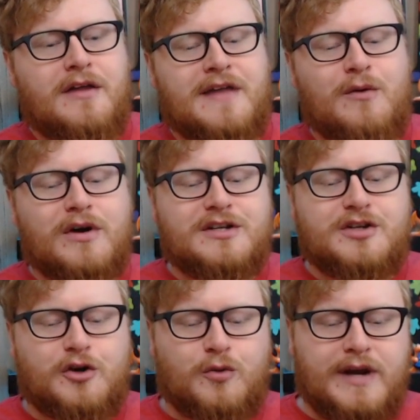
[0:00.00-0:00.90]
They wanted
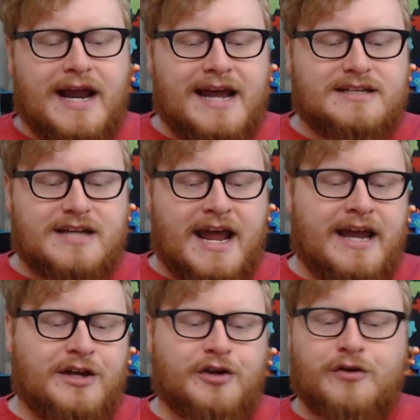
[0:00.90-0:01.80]
to create a
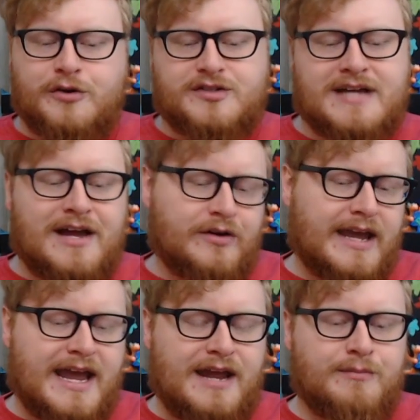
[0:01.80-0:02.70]
Euro style
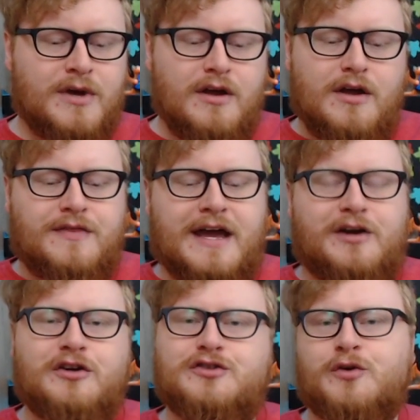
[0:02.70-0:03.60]
game that
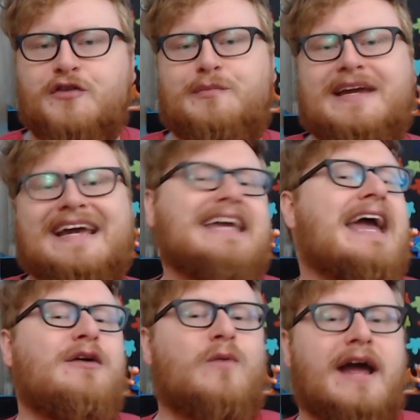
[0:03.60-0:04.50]
could sort of be a
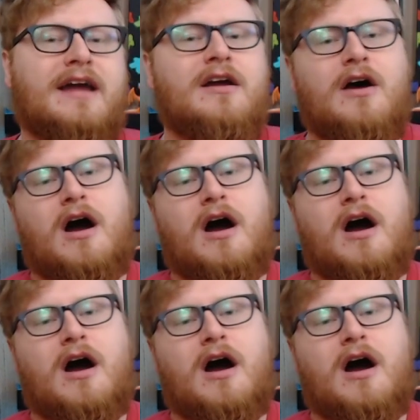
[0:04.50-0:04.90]
gateway